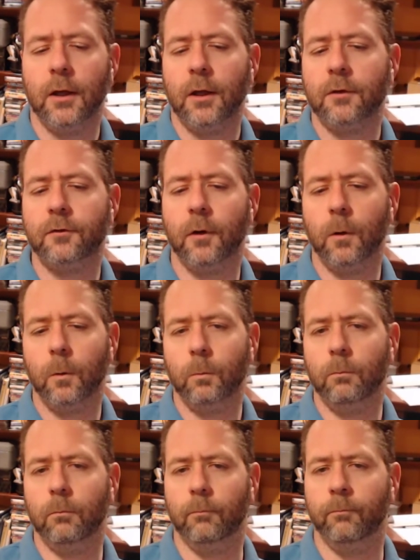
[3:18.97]
So
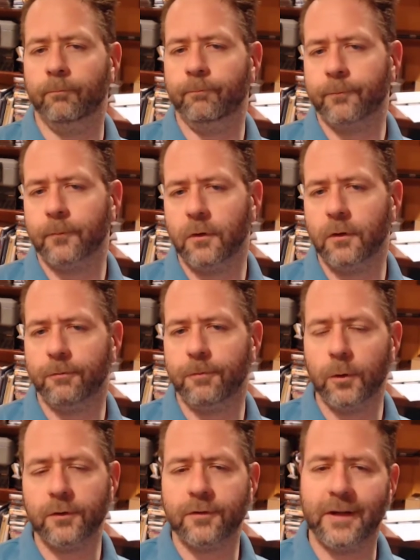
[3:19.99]
the
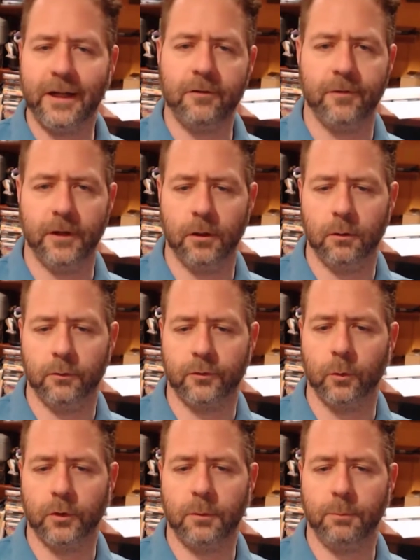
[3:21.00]
focus of today's video is
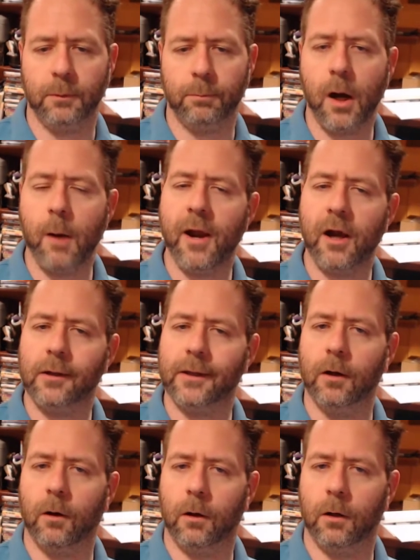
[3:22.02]
going to be
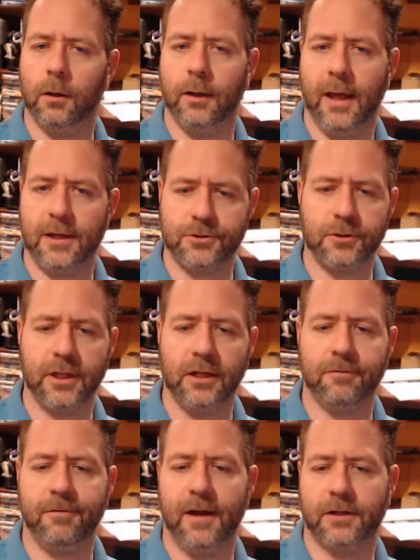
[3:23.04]
primarily on Azure Data
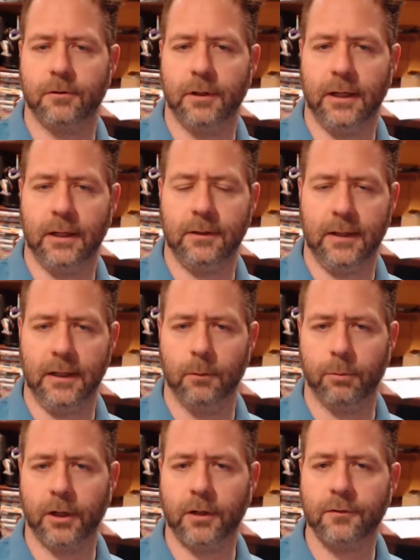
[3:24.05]
Factory and
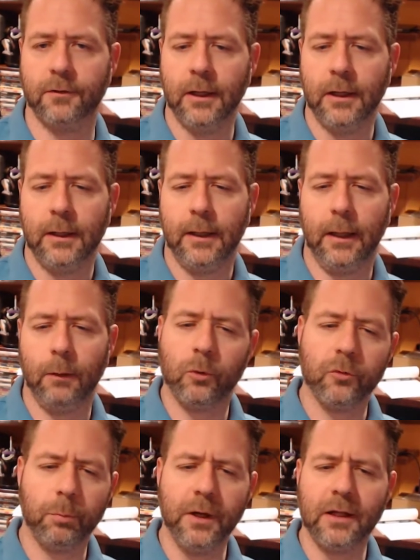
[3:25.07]
Databricks. And we'll
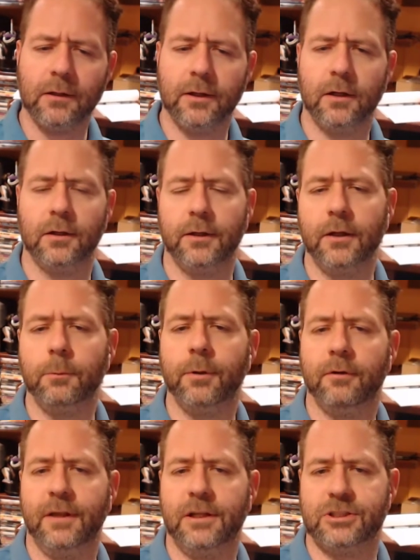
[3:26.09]
sprinkle in a little bit
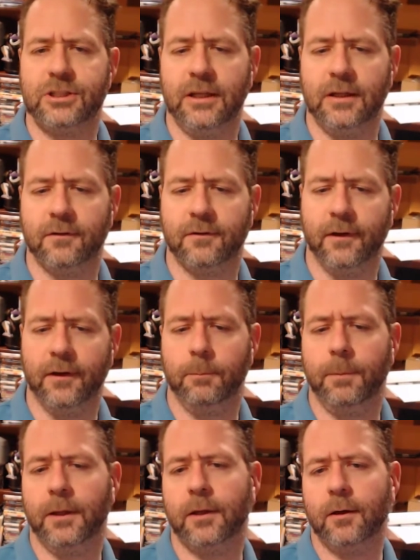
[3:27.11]
of HDInsight,
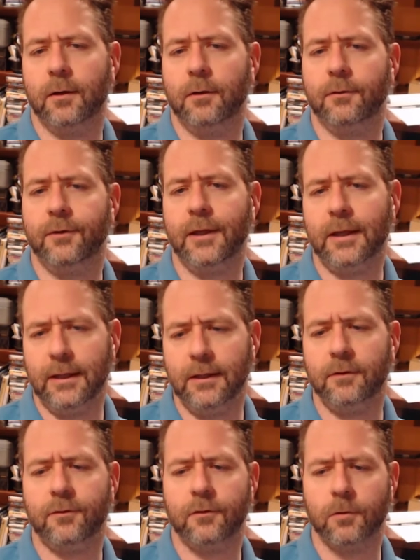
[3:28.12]
because it
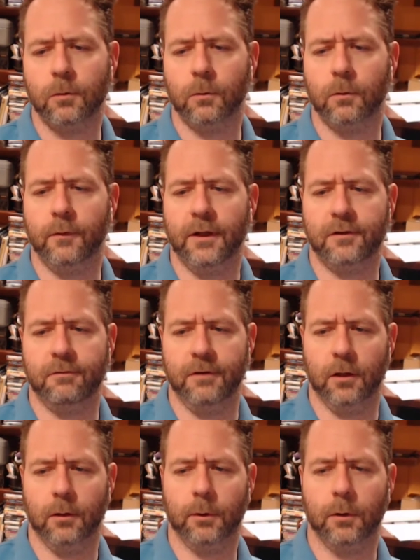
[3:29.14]
is a tool that's
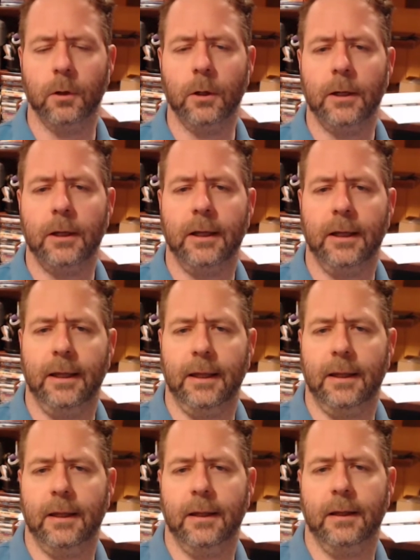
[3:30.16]
available,
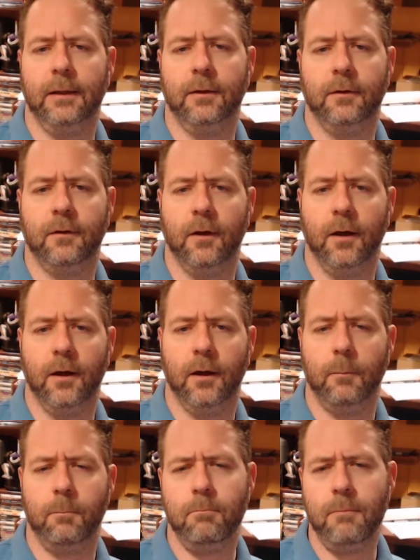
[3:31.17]
and
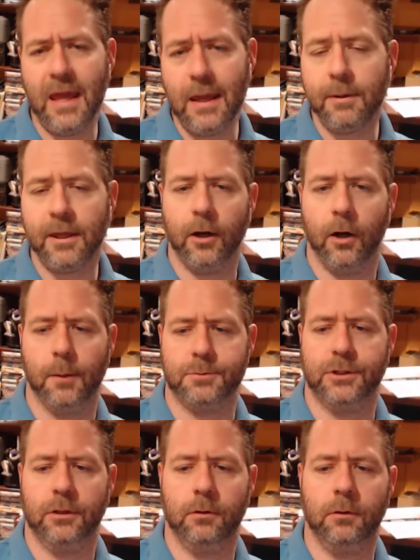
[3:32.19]
maybe an
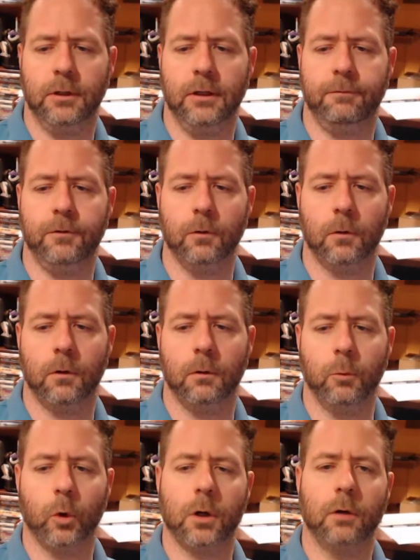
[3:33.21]
option if you're
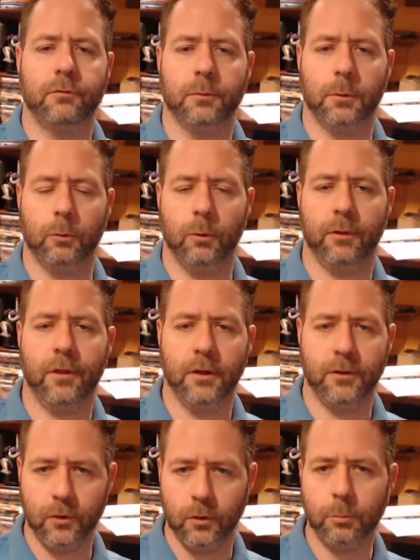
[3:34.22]
more comfortable with
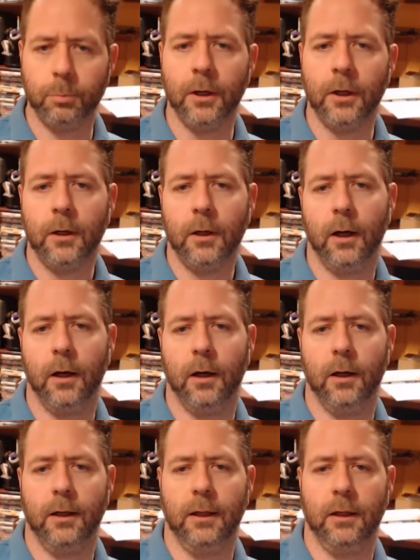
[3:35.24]
Hadoop
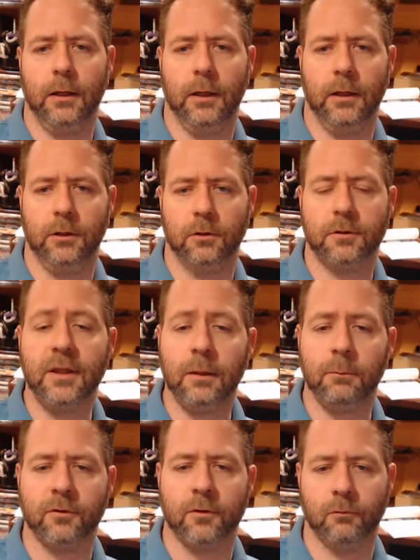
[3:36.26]
and your
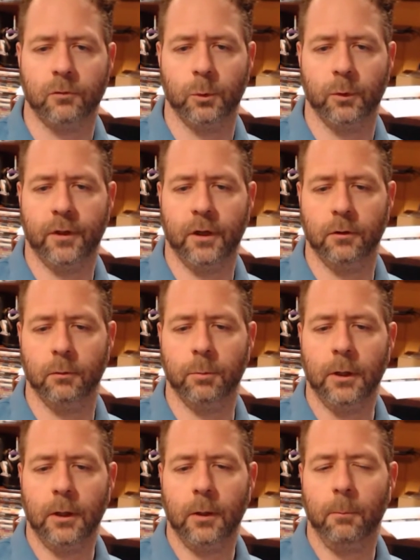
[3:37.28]
team is comfortable with Hadoop,
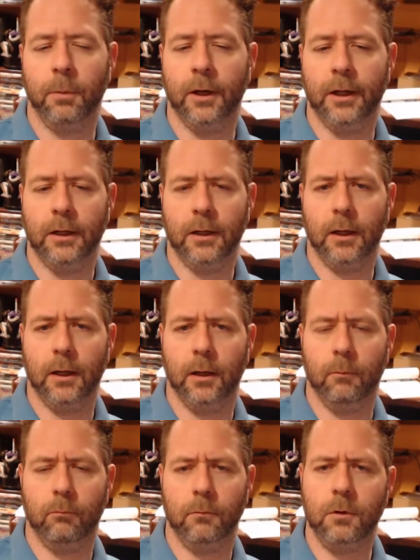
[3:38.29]
but
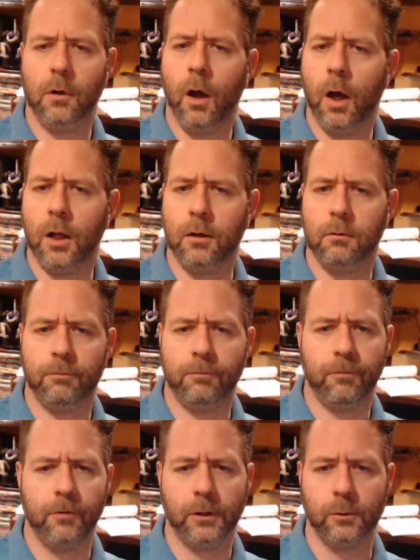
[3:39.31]
not
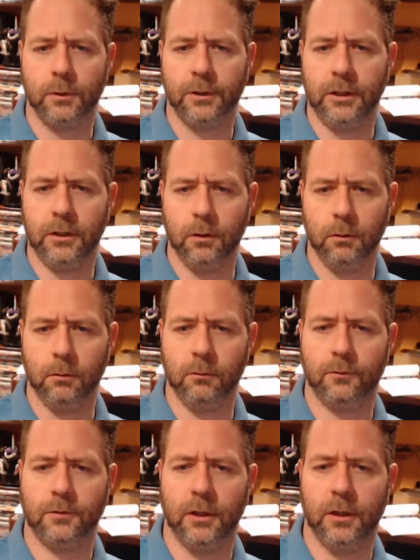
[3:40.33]
frequently
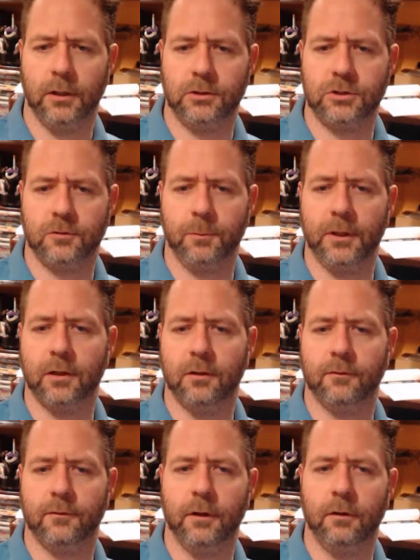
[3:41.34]
used, just
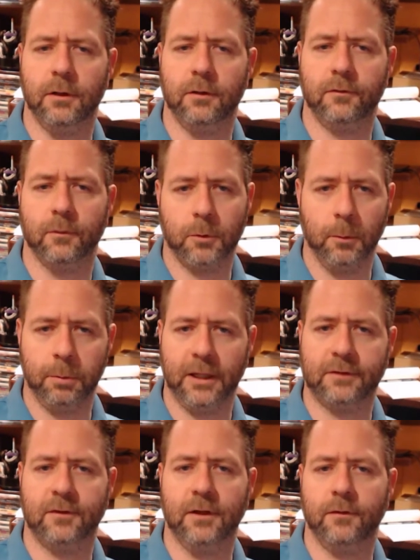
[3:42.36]
because there is some
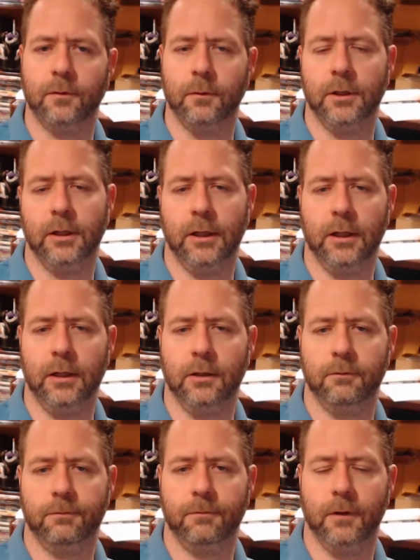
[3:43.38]
complexity to it, and
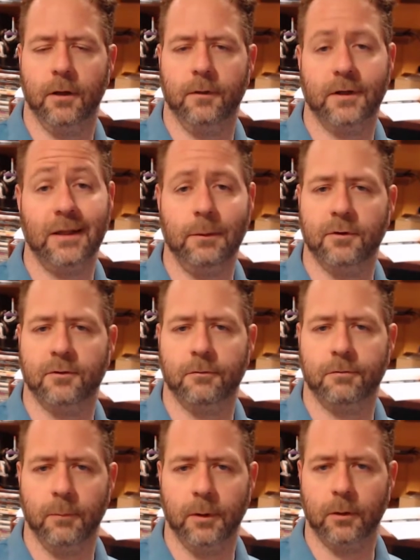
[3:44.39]
if the team isn't
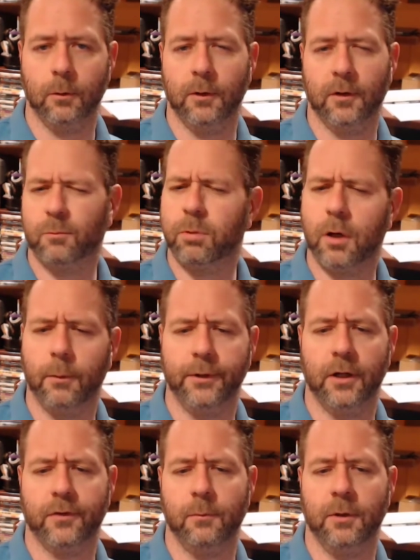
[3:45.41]
familiar with it, it's probably
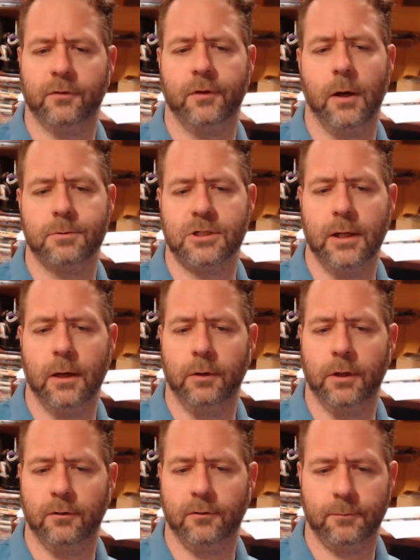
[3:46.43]
not the best option
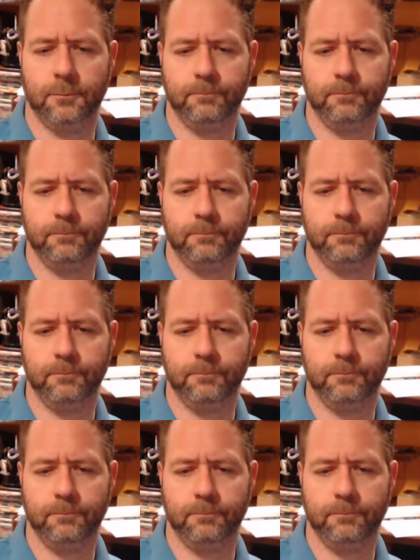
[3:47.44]
nowadays.